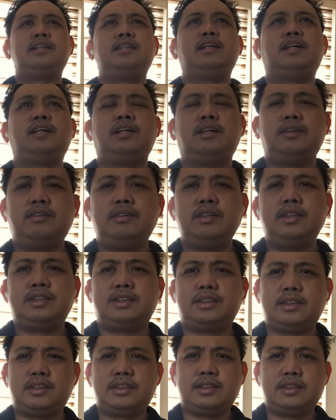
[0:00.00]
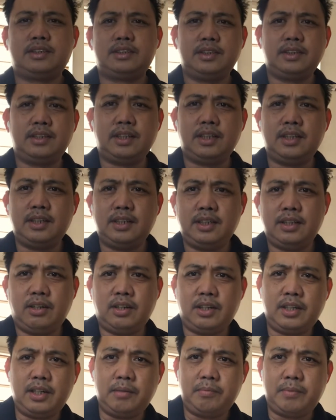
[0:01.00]
Now it's really
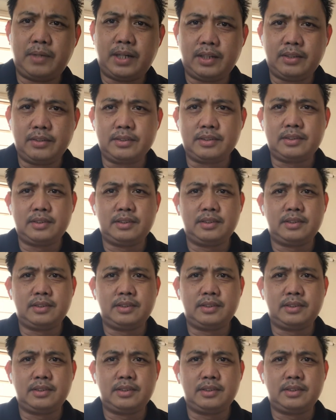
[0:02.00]
all about